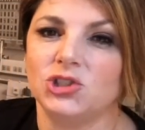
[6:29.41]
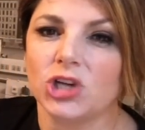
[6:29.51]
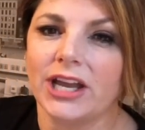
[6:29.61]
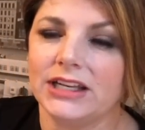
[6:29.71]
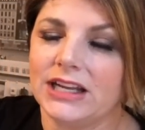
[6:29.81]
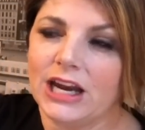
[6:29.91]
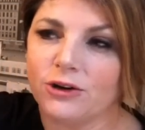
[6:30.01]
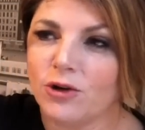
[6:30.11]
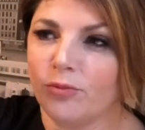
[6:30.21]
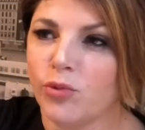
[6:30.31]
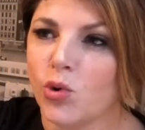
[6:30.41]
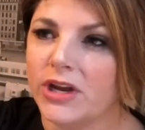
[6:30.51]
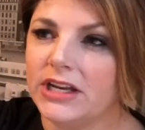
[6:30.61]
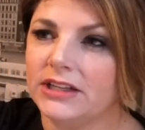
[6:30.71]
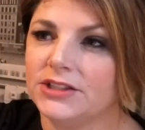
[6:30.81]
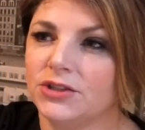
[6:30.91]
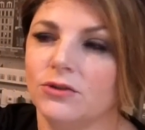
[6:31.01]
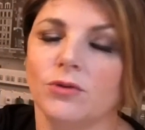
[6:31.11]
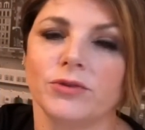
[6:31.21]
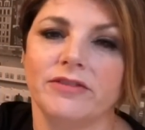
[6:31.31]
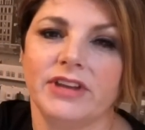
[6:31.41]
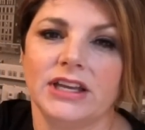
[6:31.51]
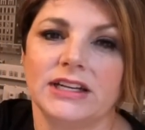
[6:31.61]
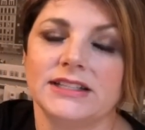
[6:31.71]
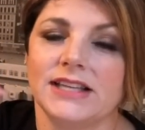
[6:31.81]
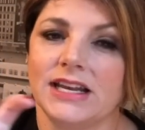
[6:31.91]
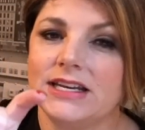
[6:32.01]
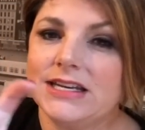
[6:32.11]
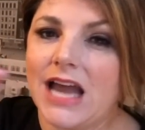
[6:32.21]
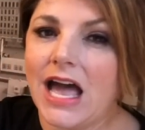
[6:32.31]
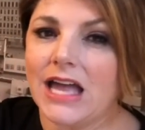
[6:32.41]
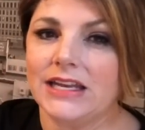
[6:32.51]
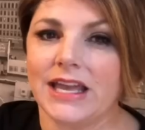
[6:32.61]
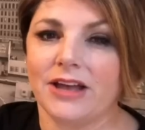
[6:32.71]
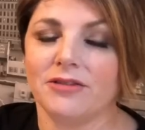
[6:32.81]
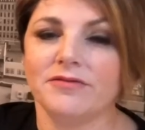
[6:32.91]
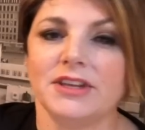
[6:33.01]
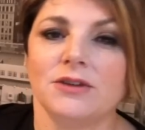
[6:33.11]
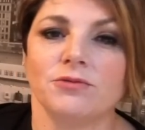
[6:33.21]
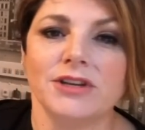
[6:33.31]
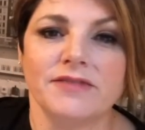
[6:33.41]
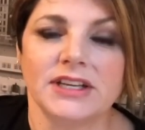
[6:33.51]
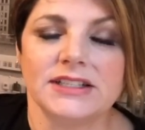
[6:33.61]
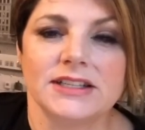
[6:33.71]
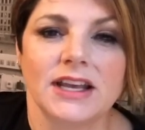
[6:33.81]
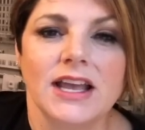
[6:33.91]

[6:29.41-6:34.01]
giant arrow pointing to a rivet and it said non-LV rivet.